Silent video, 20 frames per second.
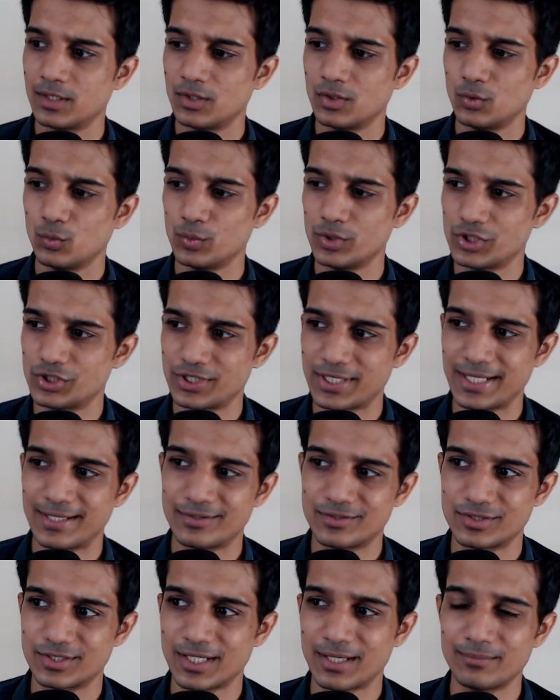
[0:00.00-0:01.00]
We shared
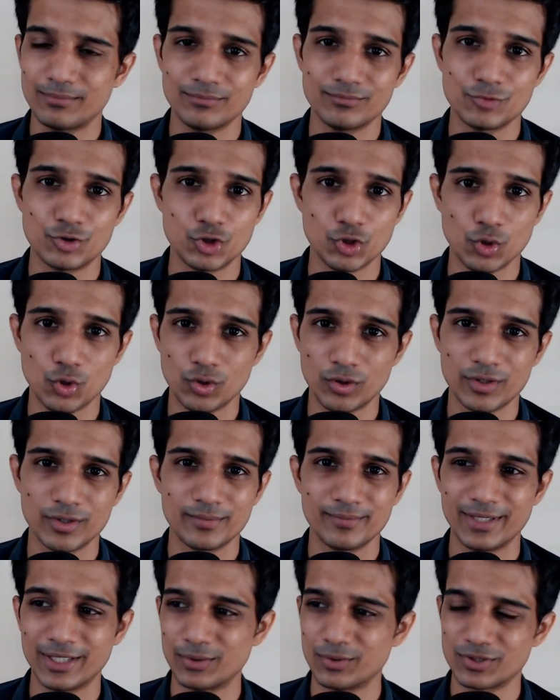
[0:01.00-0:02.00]
some joke.
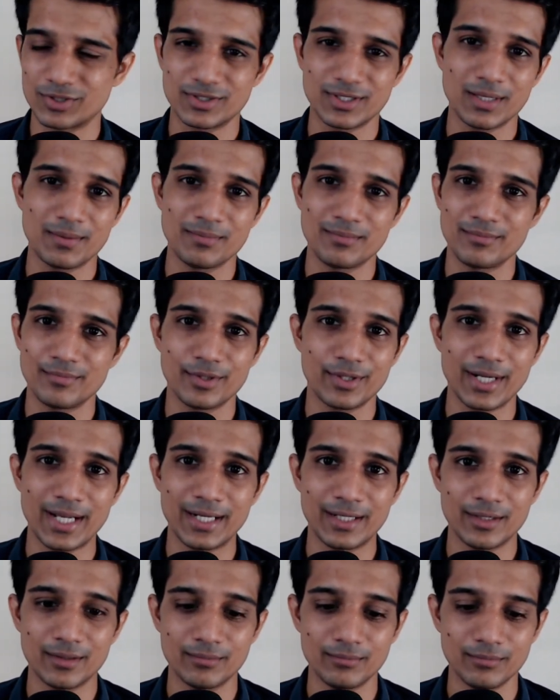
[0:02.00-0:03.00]
It was some
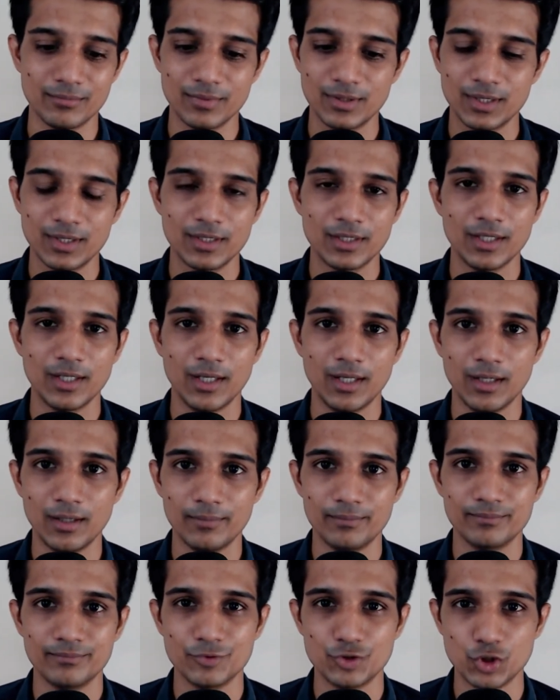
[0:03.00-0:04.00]
random
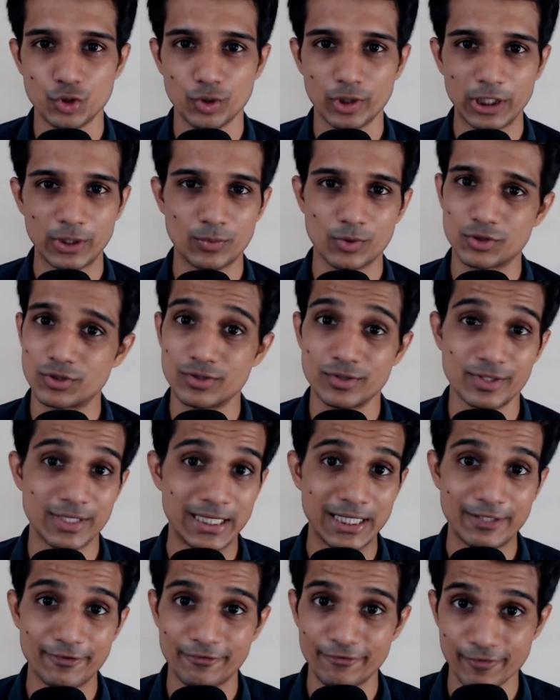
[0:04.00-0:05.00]
joke. It wasn't
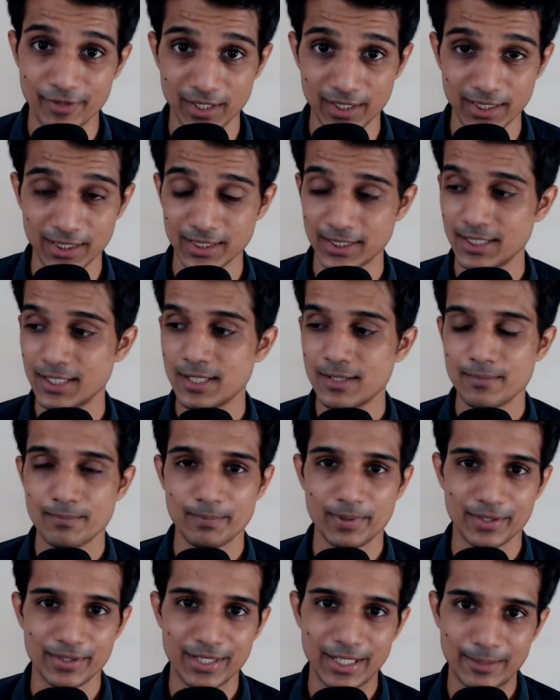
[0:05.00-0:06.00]
really funny,
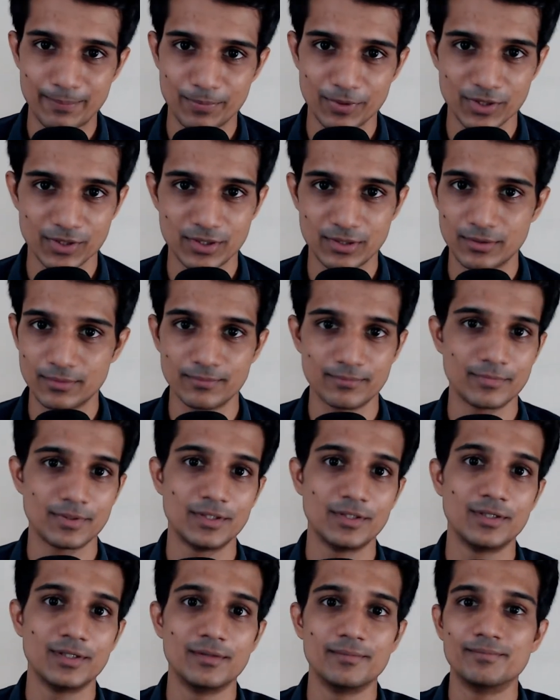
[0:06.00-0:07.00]
but that person
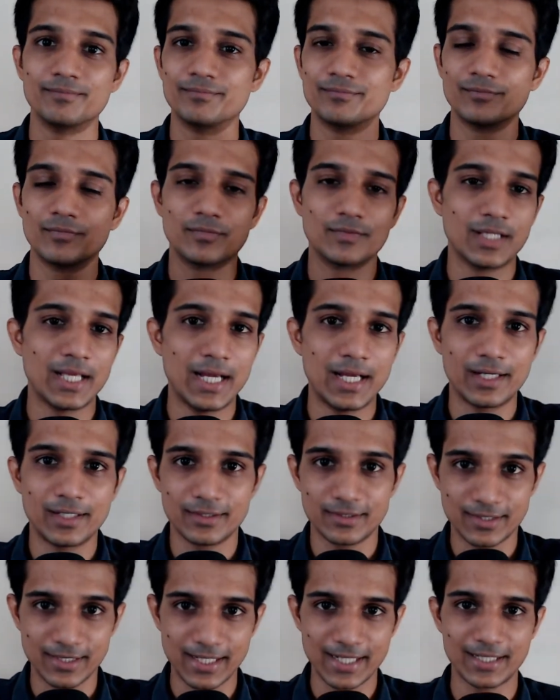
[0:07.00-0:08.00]
had a
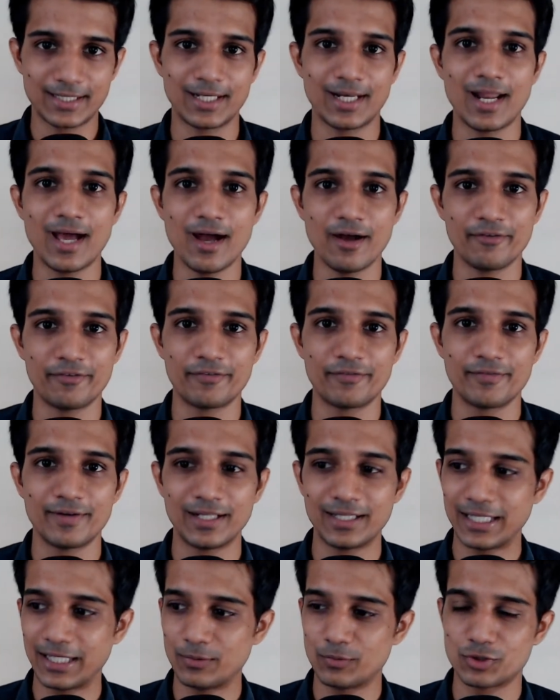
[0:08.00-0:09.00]
great laugh, and
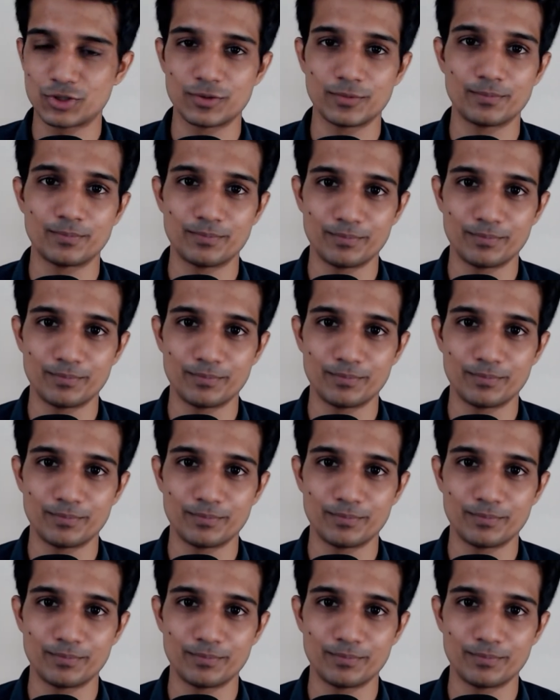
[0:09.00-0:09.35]
that person